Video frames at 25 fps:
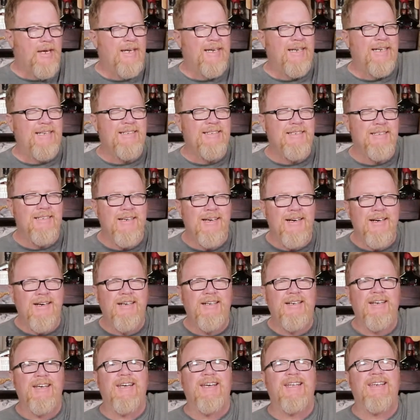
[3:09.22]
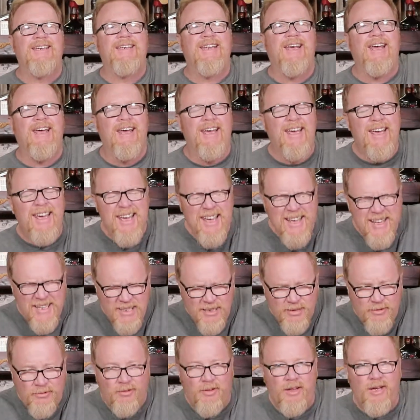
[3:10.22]
It's got
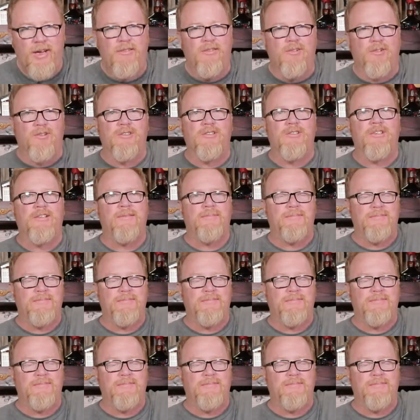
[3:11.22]
intense flavors.